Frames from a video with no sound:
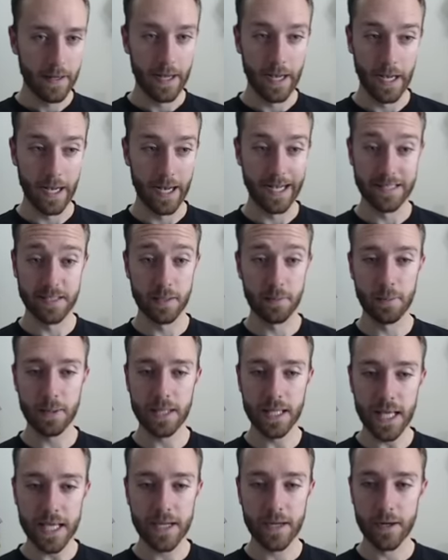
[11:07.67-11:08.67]
Uh, as a
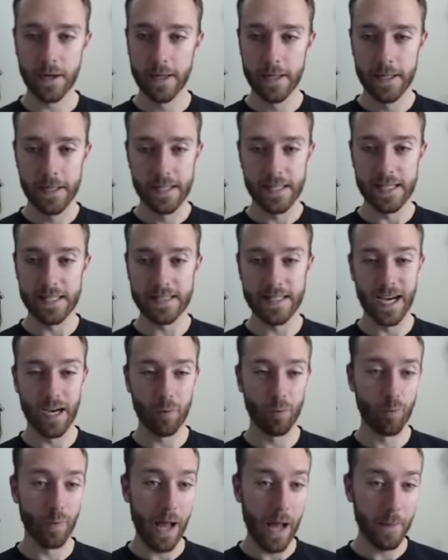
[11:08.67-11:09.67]
player, he's
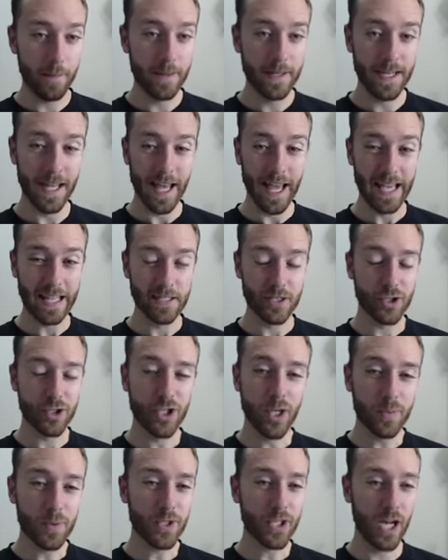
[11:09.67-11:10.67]
got rapid and
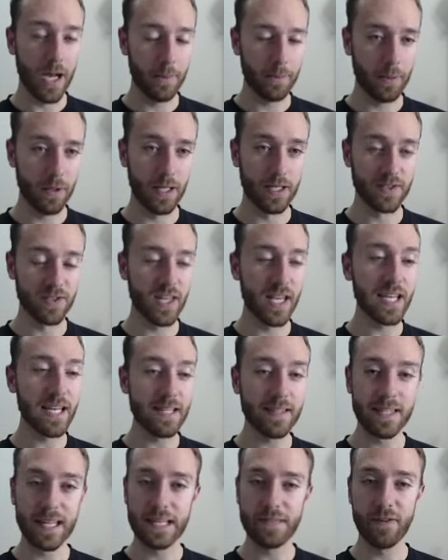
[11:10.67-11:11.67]
chip shot plus. They
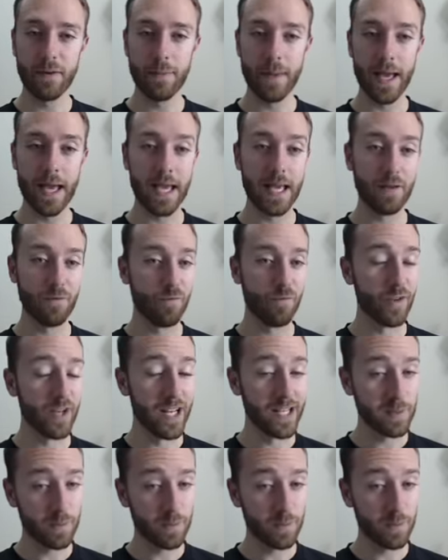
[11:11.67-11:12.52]
need to give him a finesse